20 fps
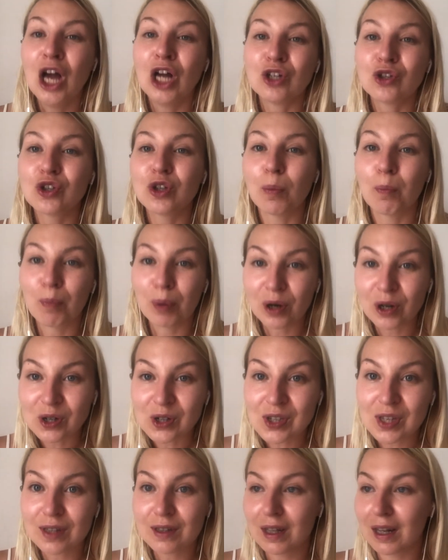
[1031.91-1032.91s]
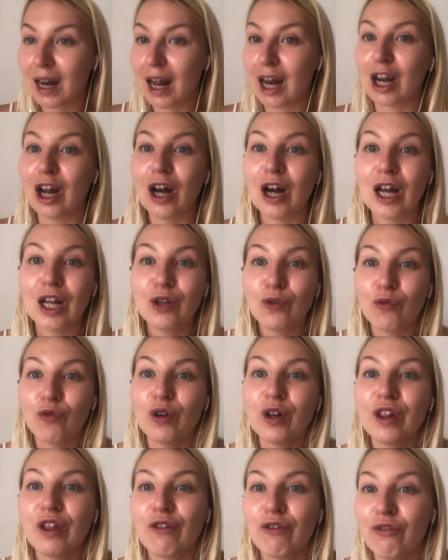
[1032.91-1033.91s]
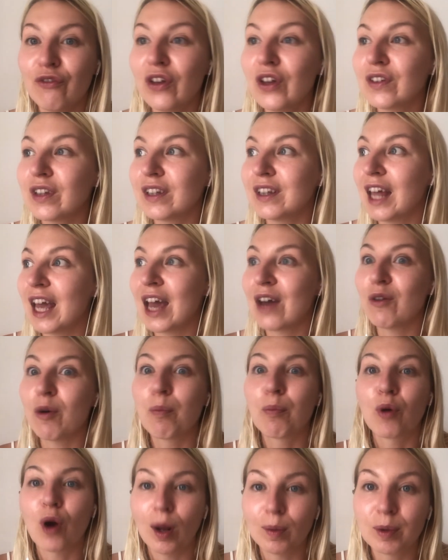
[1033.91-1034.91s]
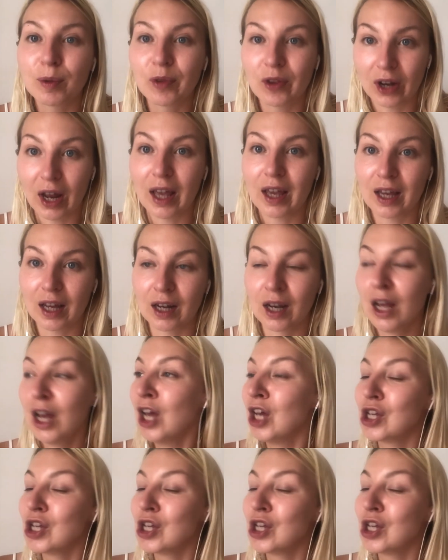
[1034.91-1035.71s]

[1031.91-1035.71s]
to the person that I don't really feel that they have a problem that I can